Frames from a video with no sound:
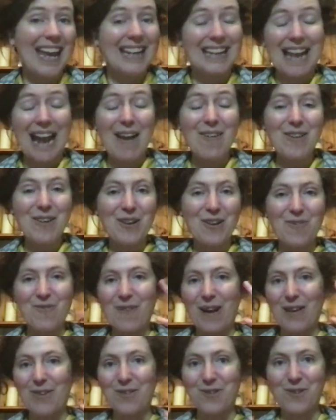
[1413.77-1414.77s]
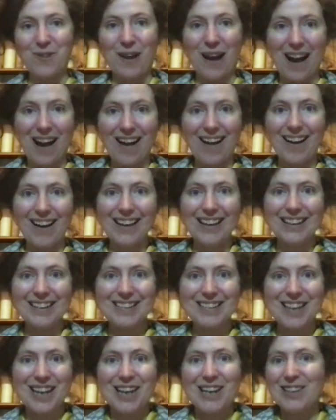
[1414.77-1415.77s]
now you can rest your
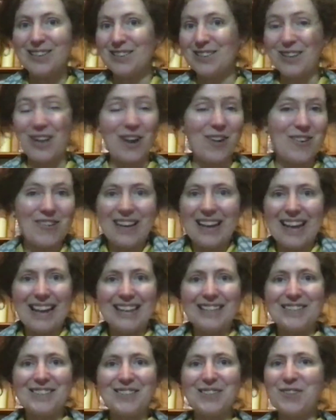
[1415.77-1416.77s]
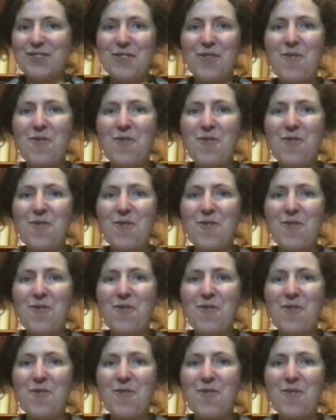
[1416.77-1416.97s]
eyes. So it's just a